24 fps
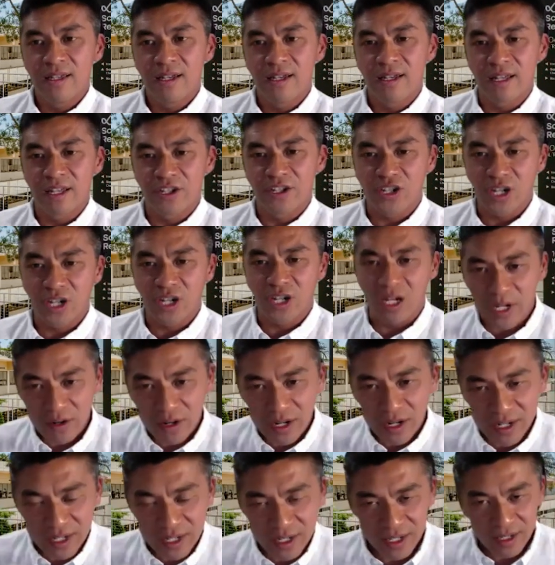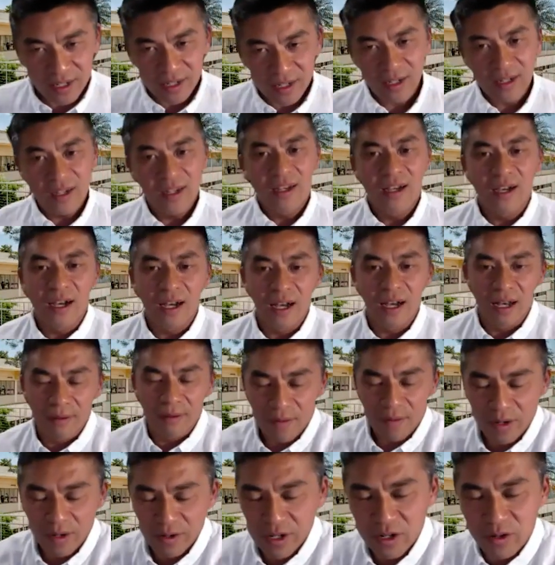Uh, as Jamie noticed, uh,
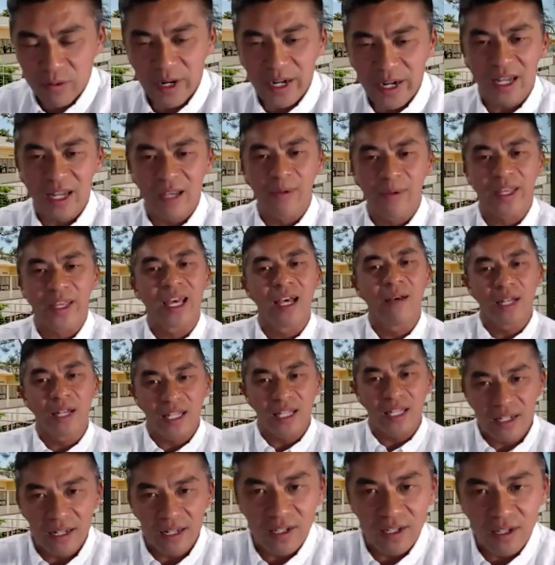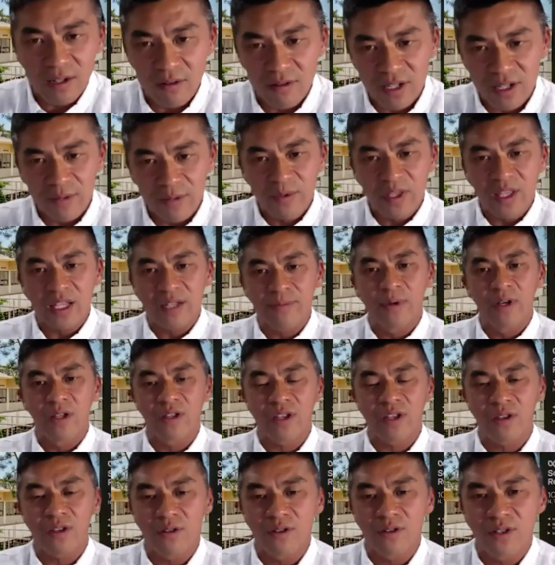noted already, I'm a chemist, and so some of these
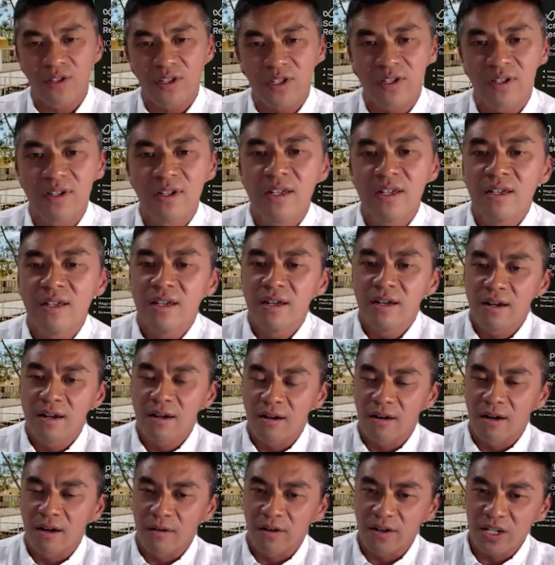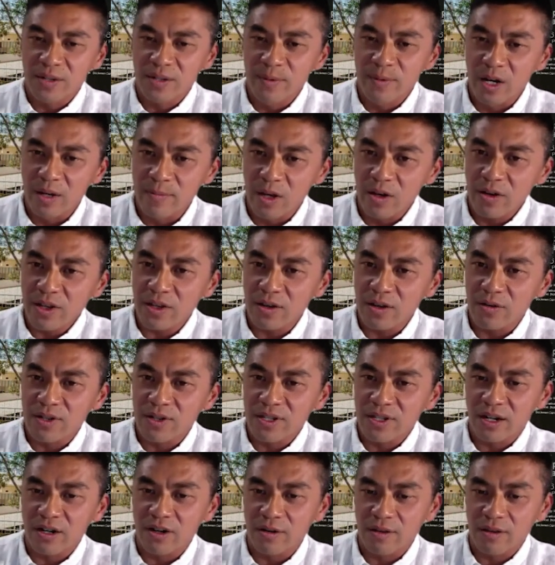molecules Uh, or small
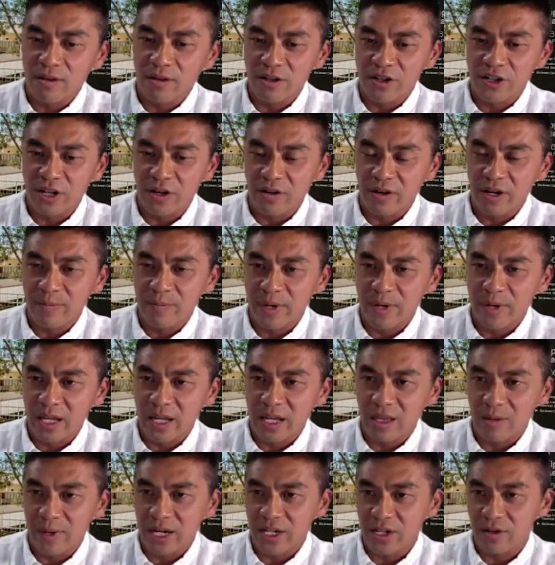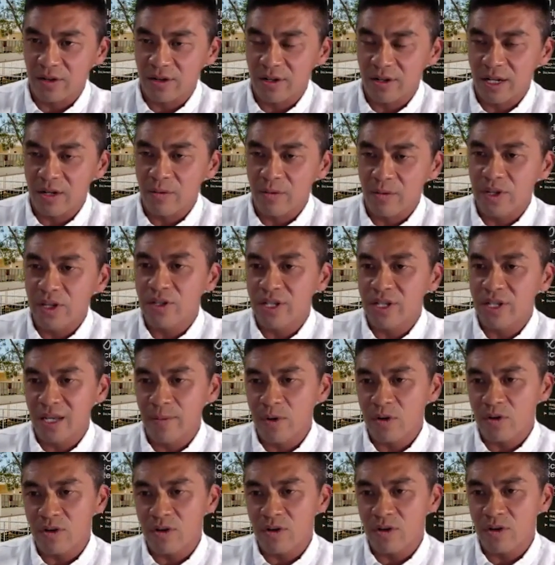molecules that are, that are generated by the bacteria. And we use
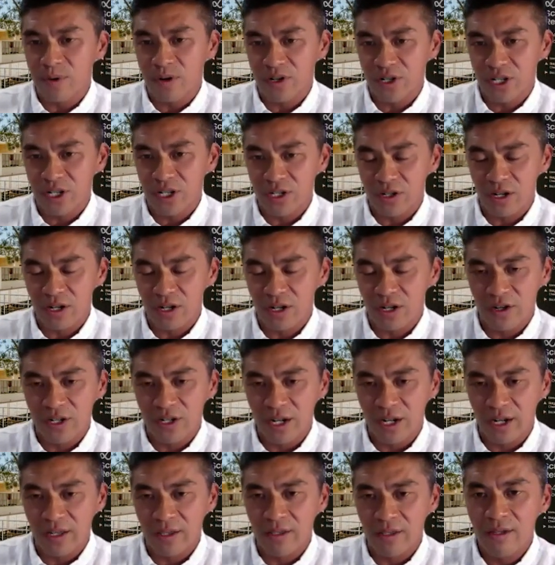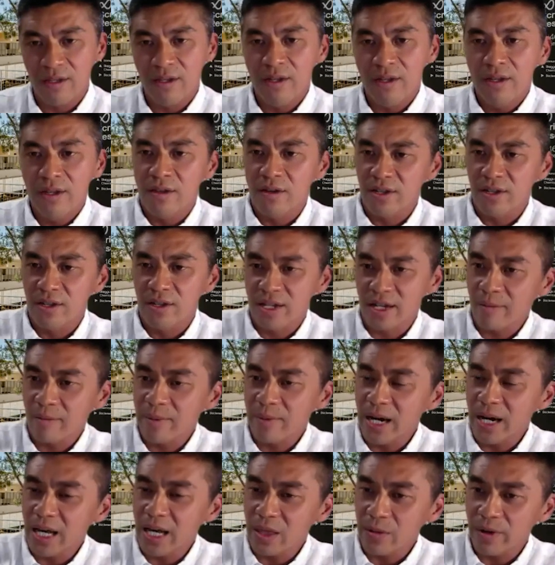chemical approaches to understand their
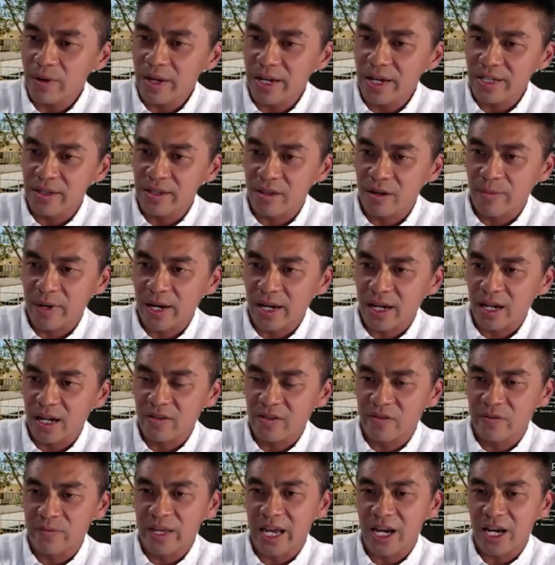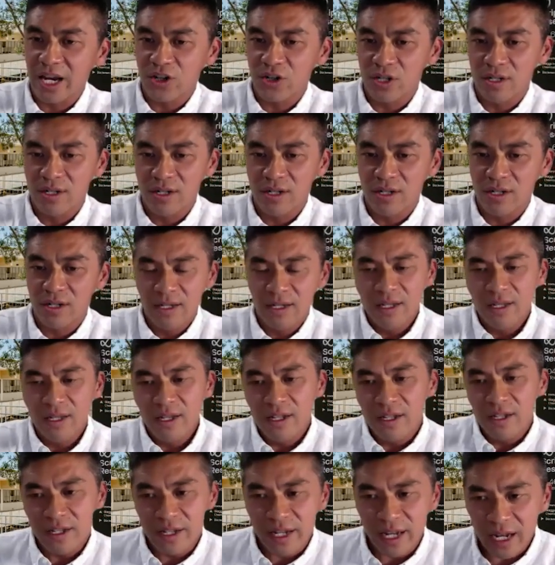signaling pathways and their mechanisms of action.
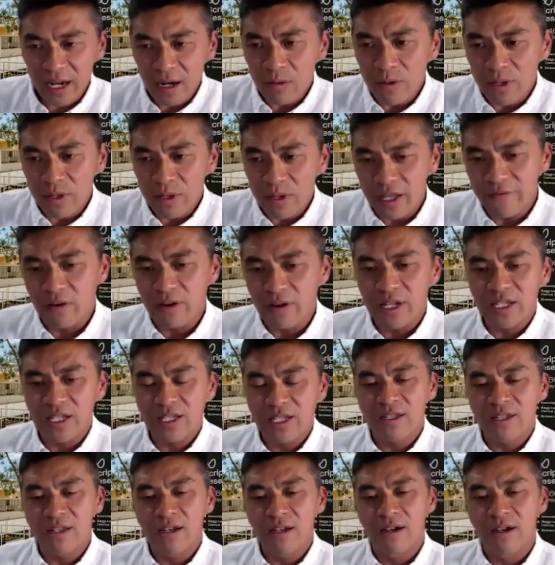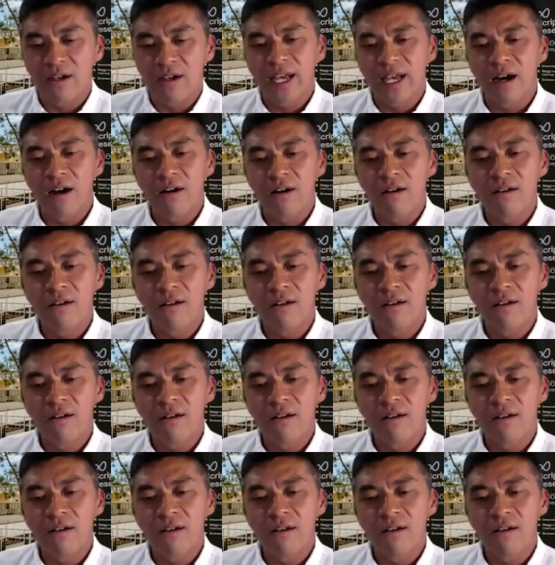Today, I really focus on how